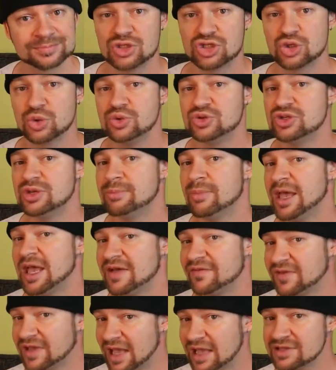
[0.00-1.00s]
So as you may
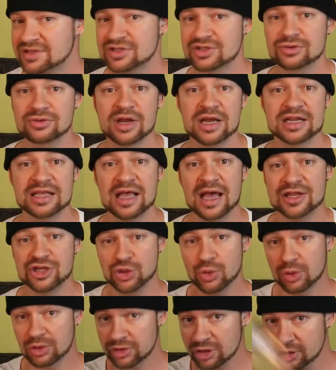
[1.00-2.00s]
have guessed already, I
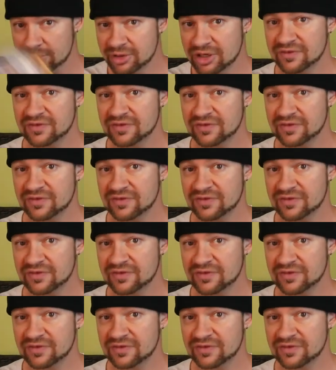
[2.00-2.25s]
do a little